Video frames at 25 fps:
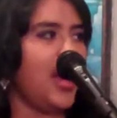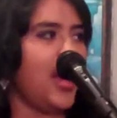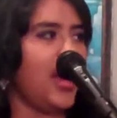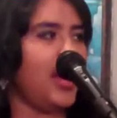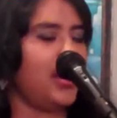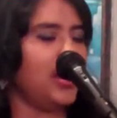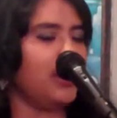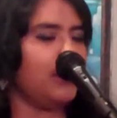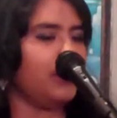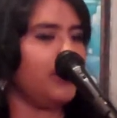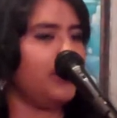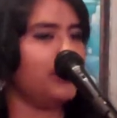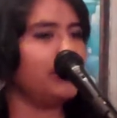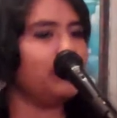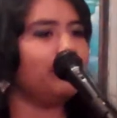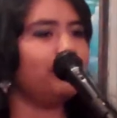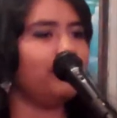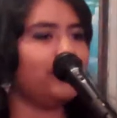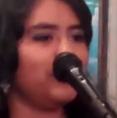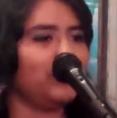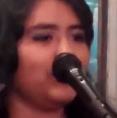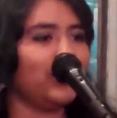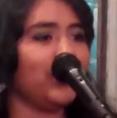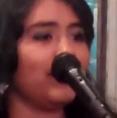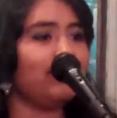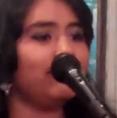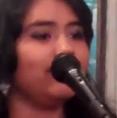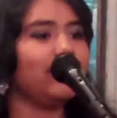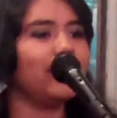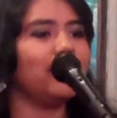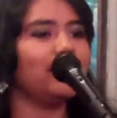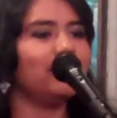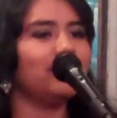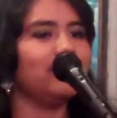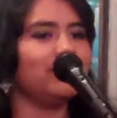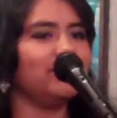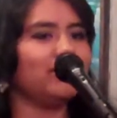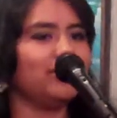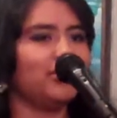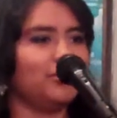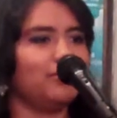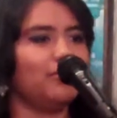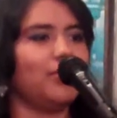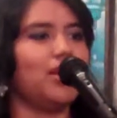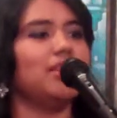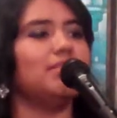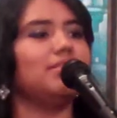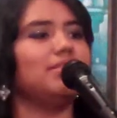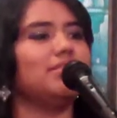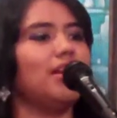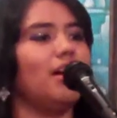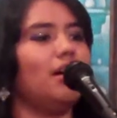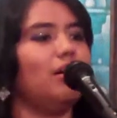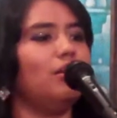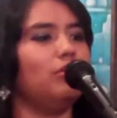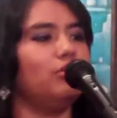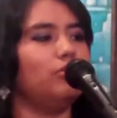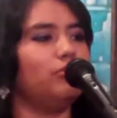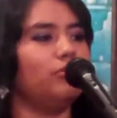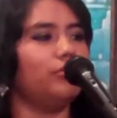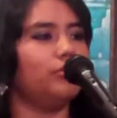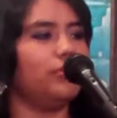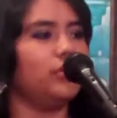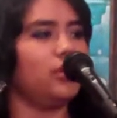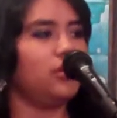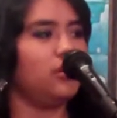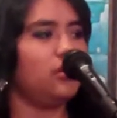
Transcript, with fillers: and I wrote a few love letters to myself.